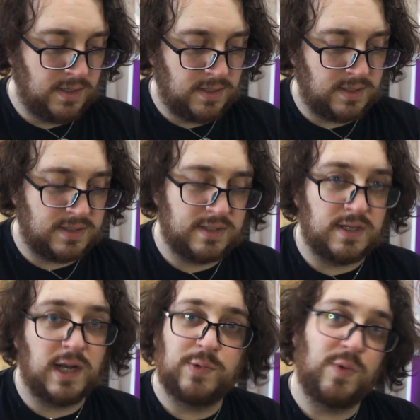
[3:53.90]
This is
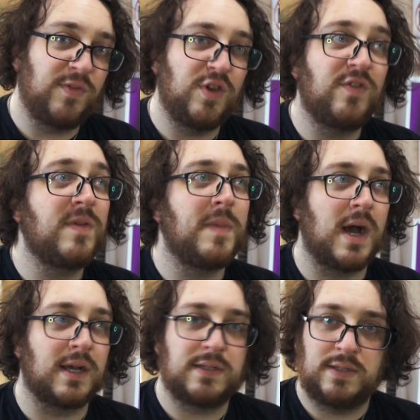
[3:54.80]
not a review of the
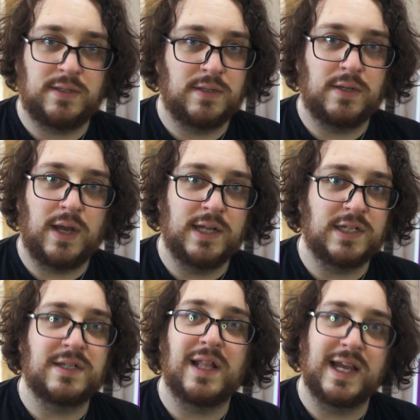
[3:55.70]
box. I
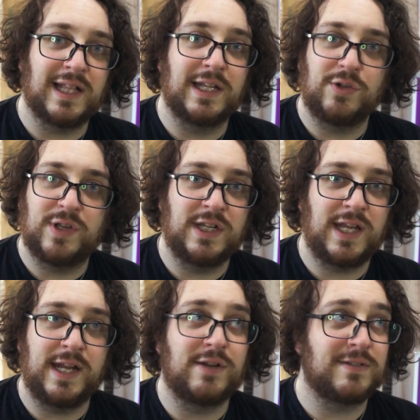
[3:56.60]
just like little
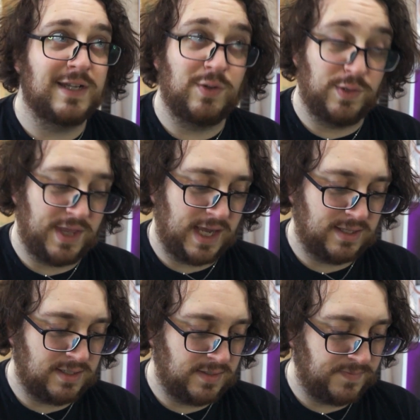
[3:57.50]
containers that hold
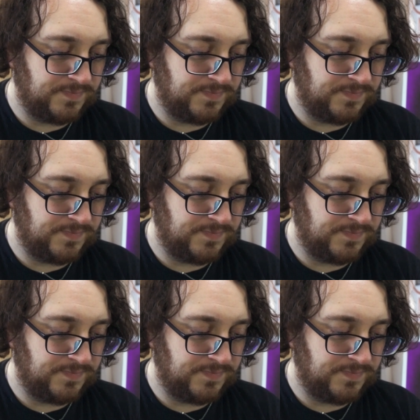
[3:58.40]
things.